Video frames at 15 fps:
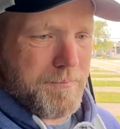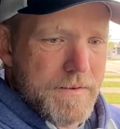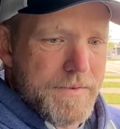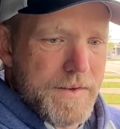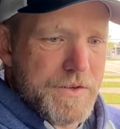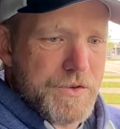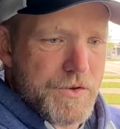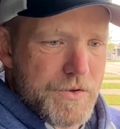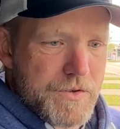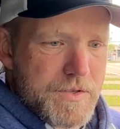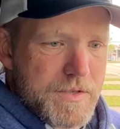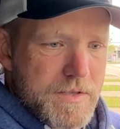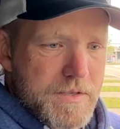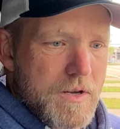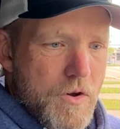
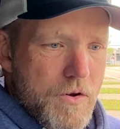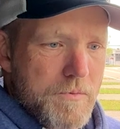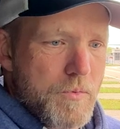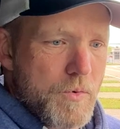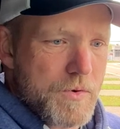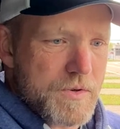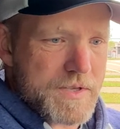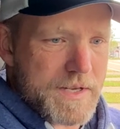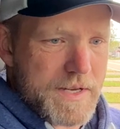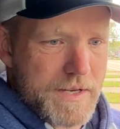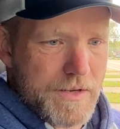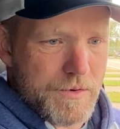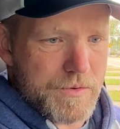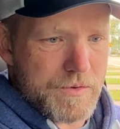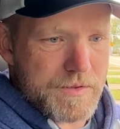Features, onboard
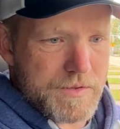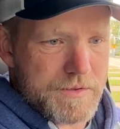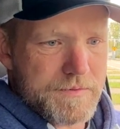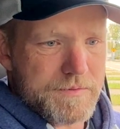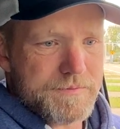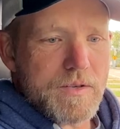scales.